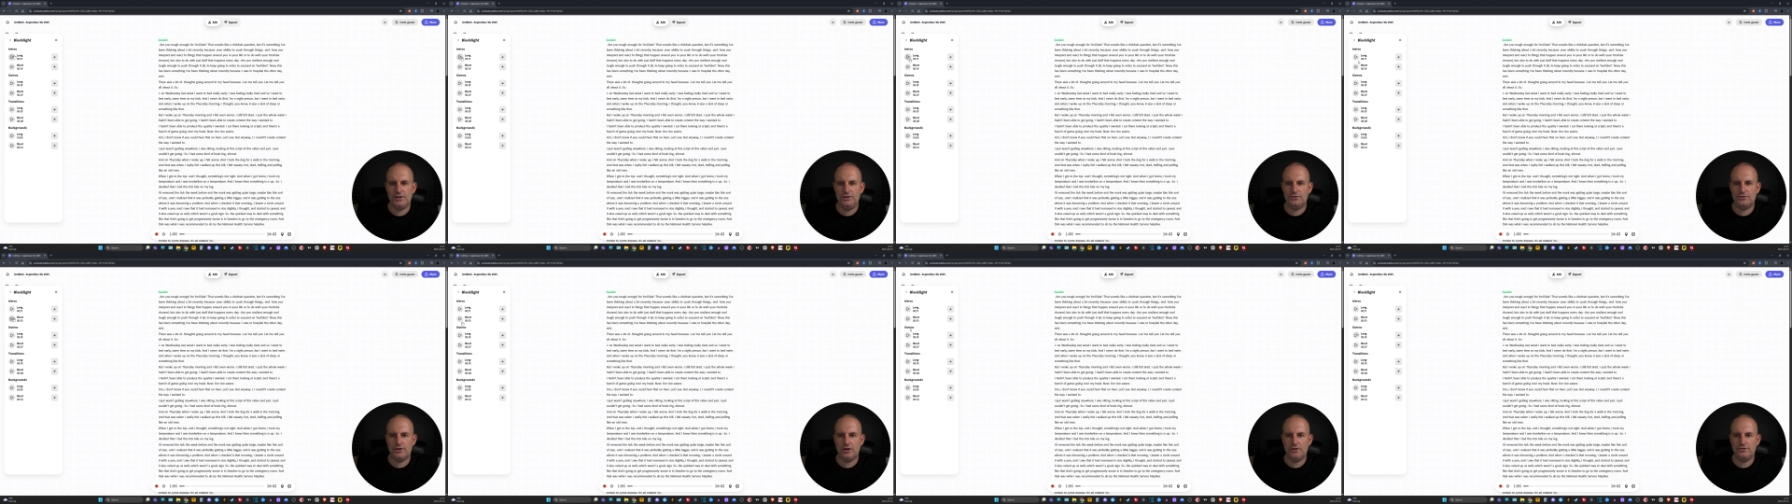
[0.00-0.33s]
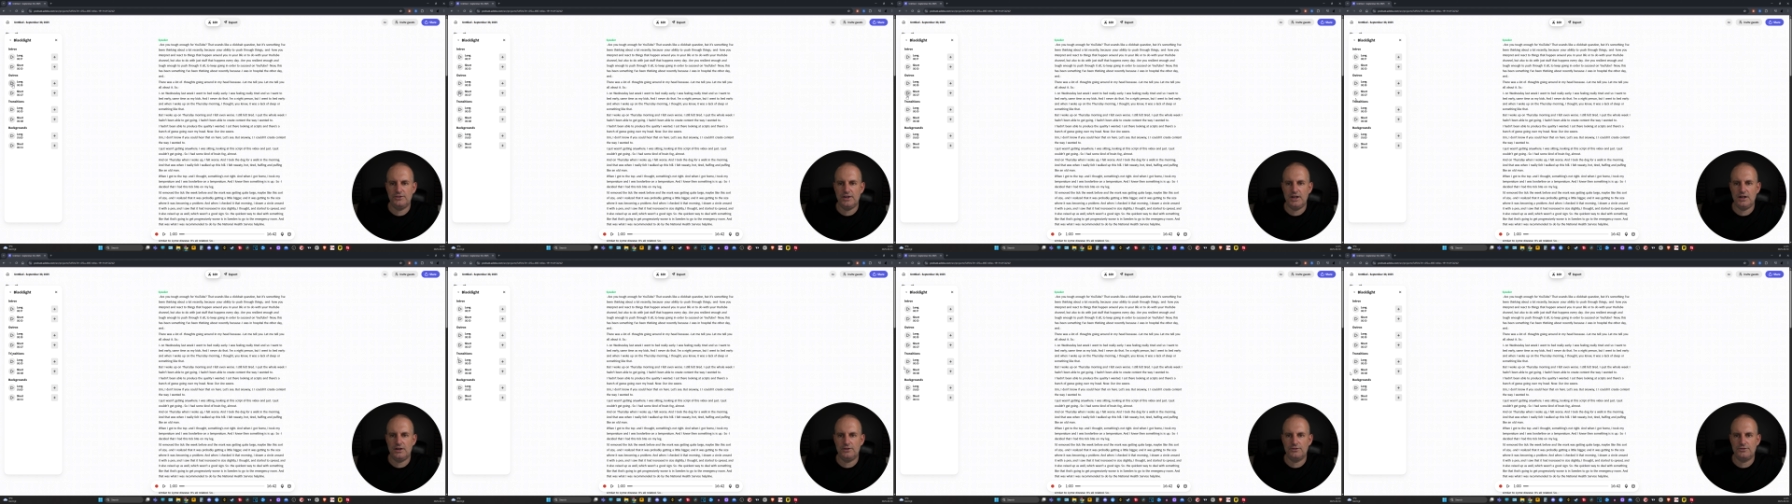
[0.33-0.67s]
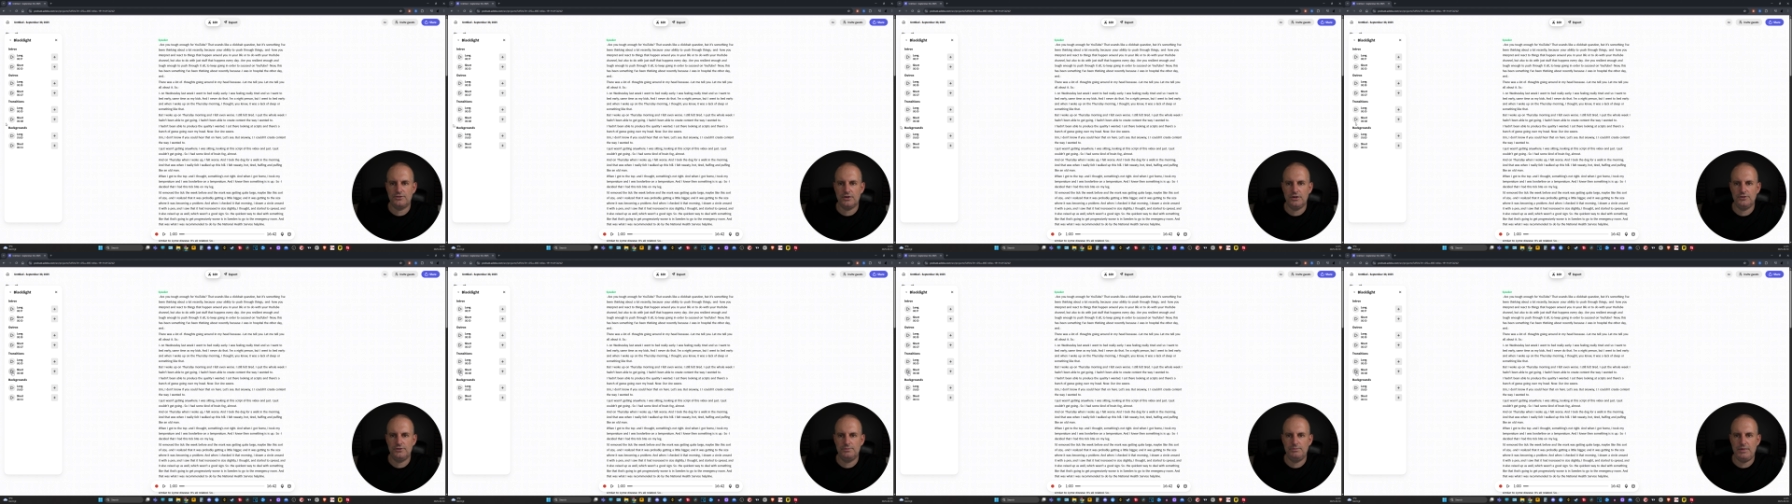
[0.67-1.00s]
intros,
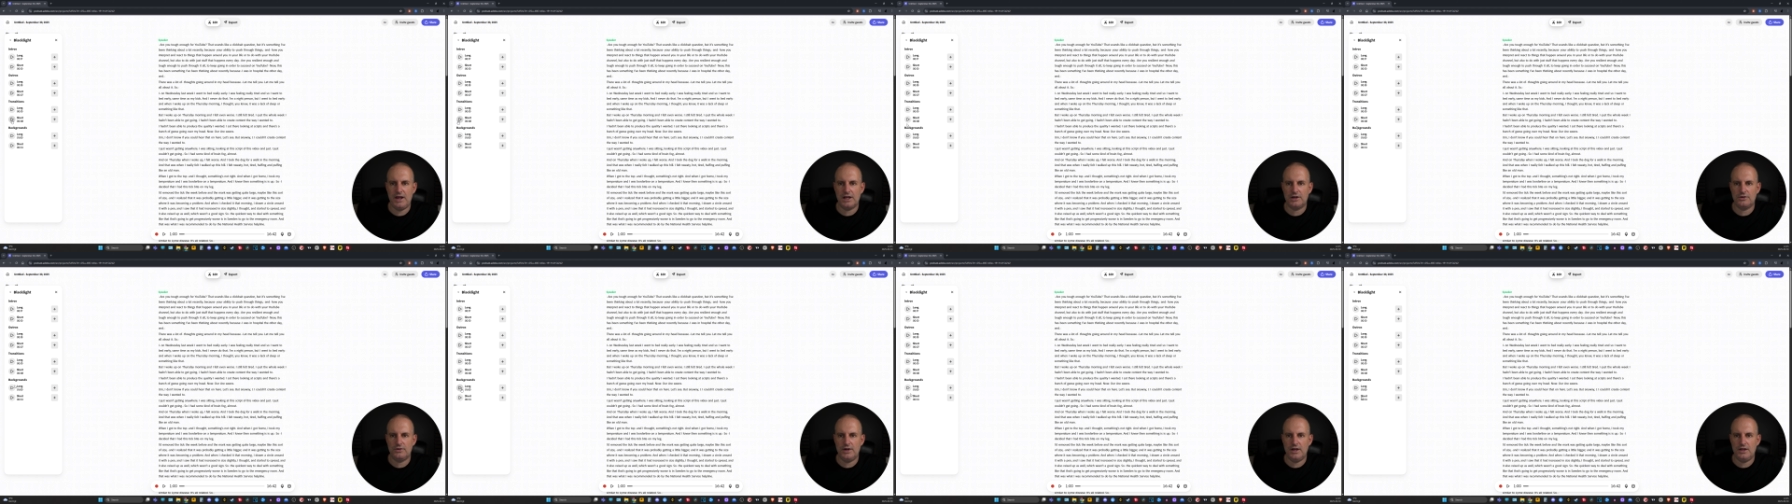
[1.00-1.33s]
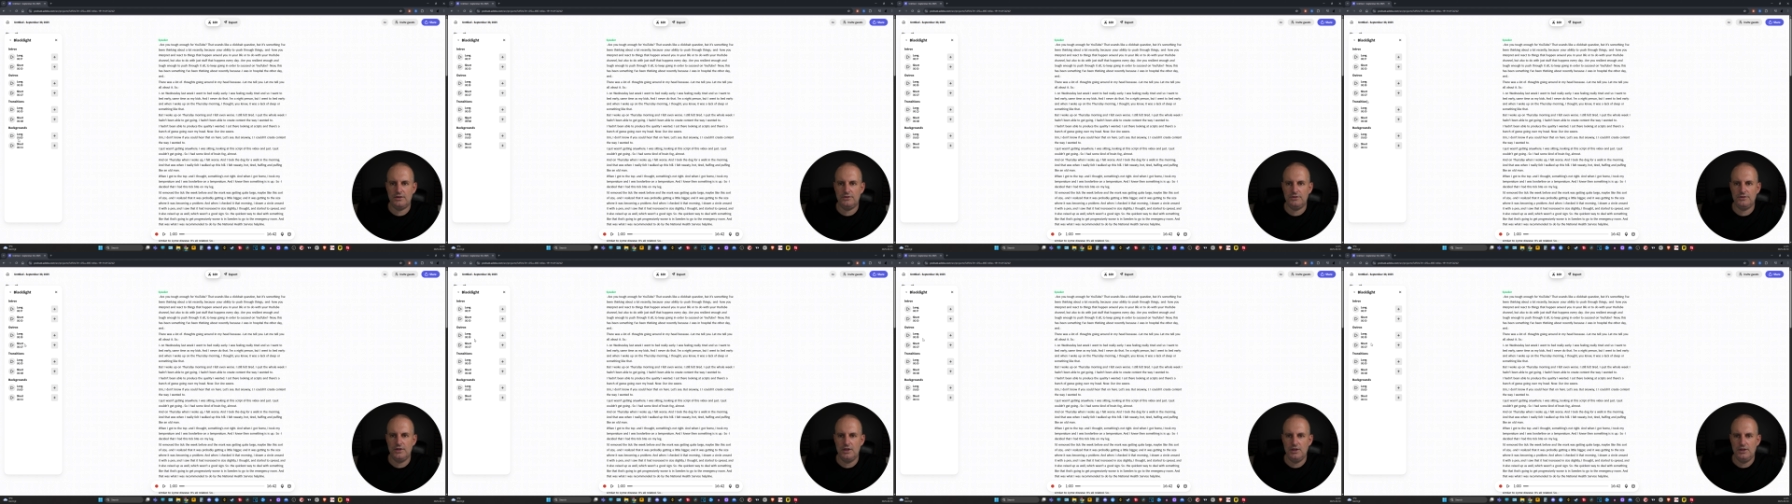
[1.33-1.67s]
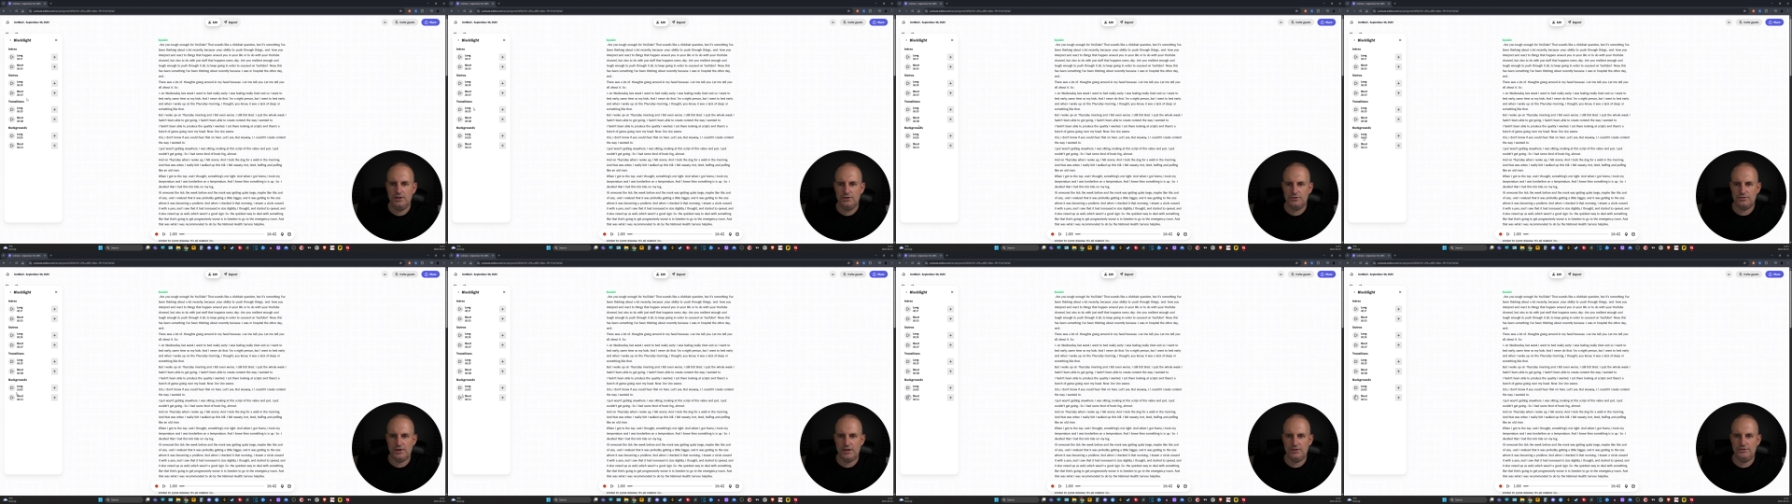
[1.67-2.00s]
outros, background,
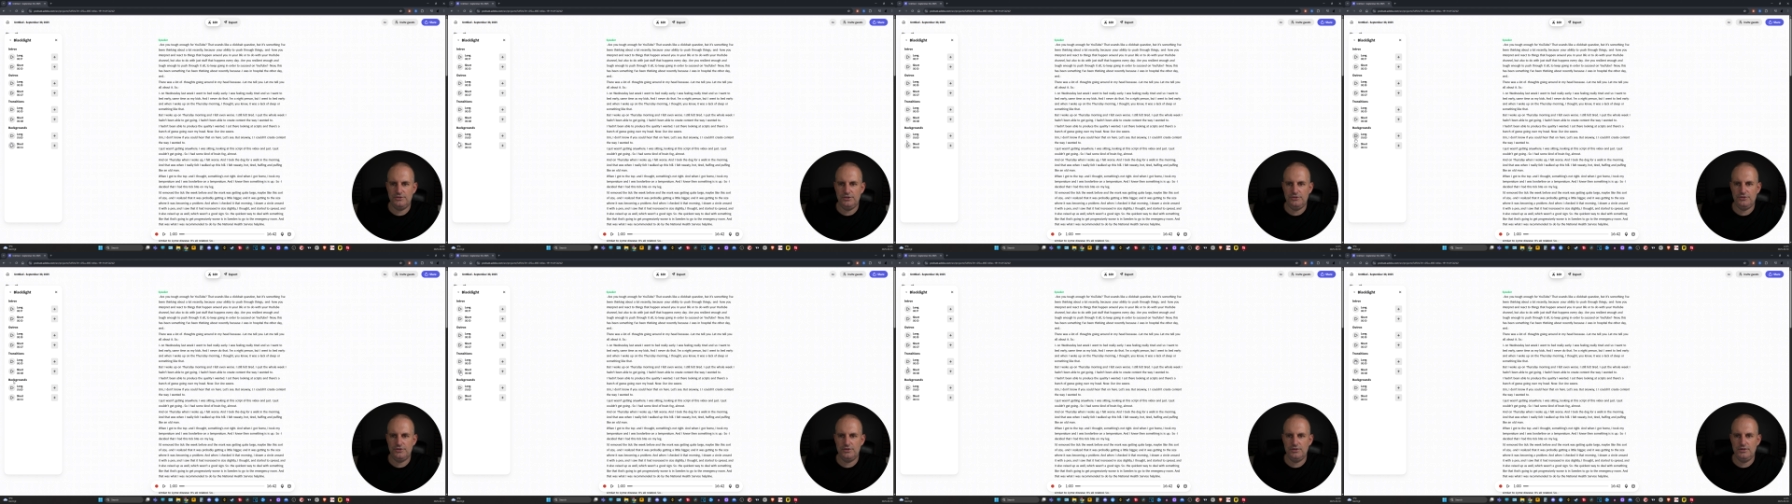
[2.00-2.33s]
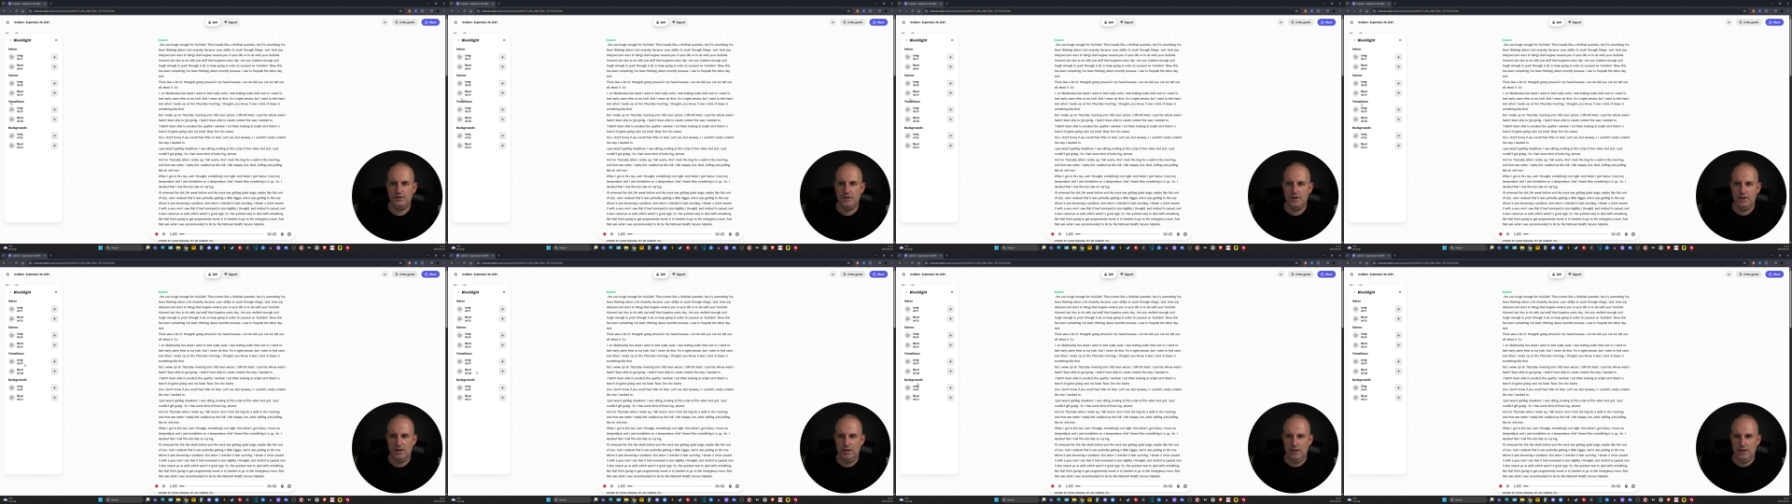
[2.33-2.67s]
transition.